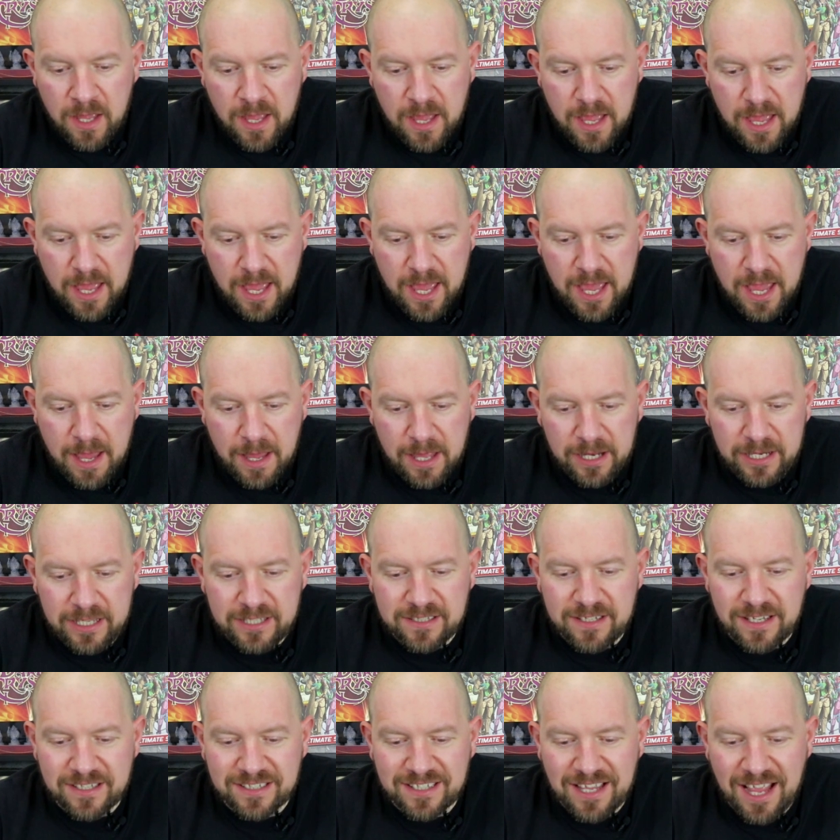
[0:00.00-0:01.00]
And he
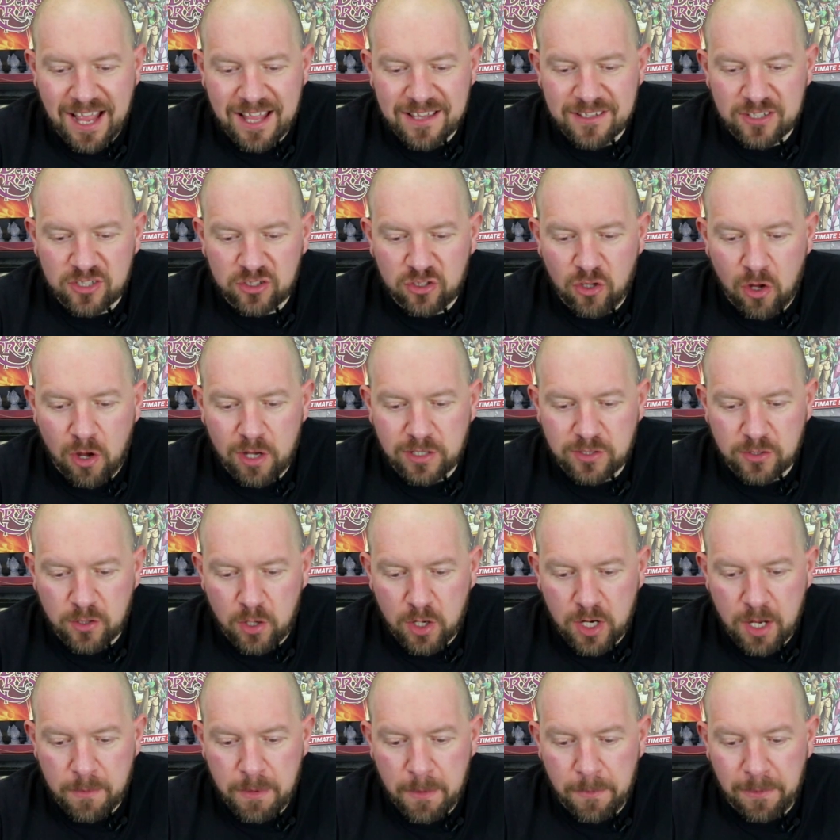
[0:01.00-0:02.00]
says, can Star
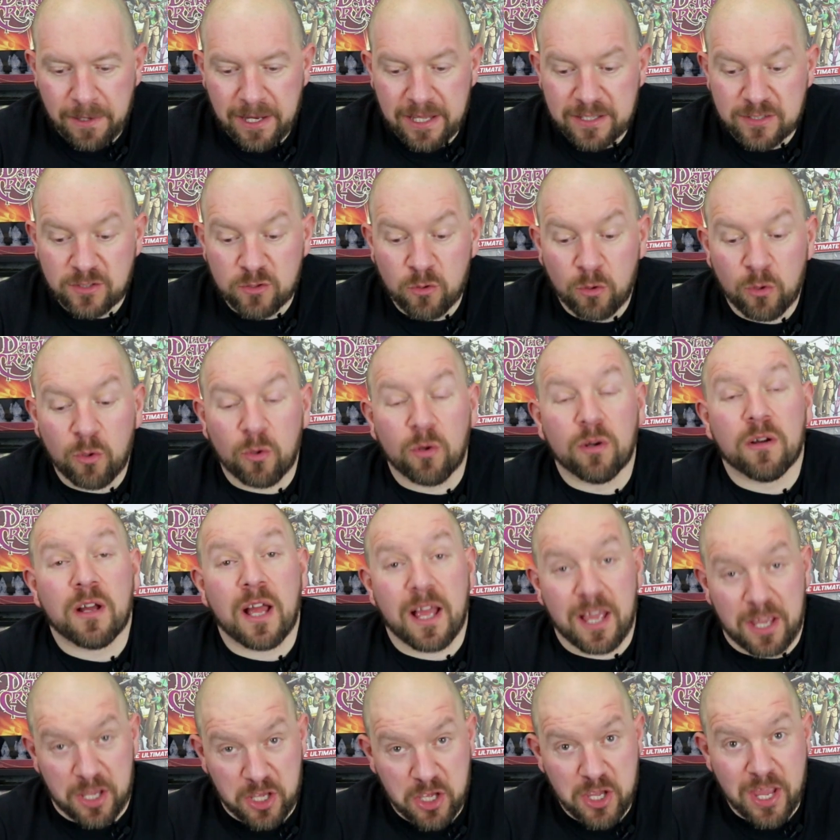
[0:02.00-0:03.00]
Saga be played solo?
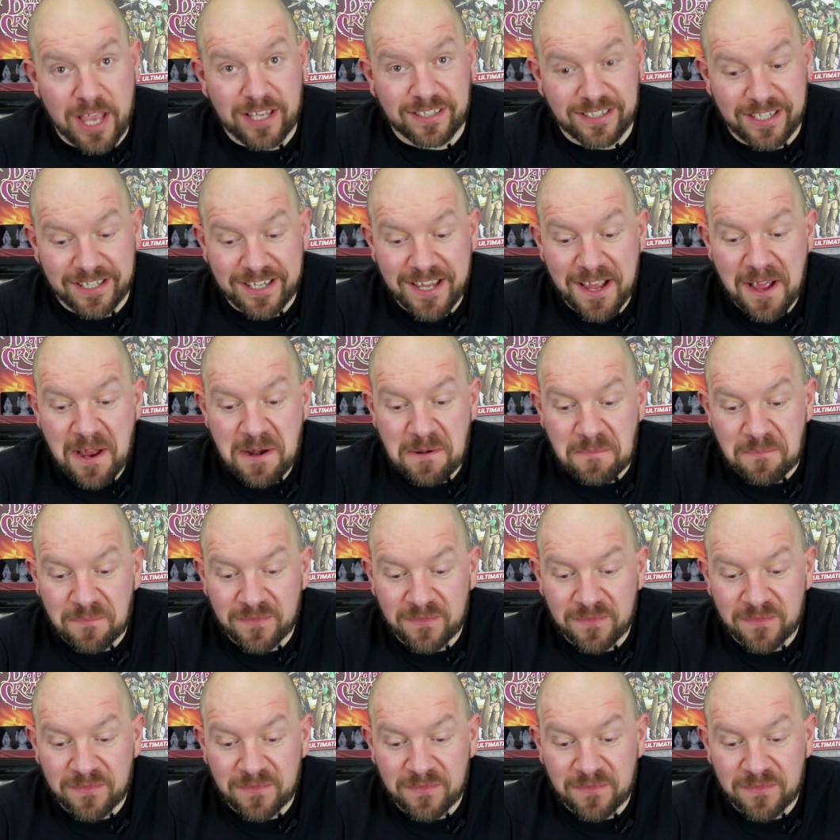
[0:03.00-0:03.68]
Yes, it can.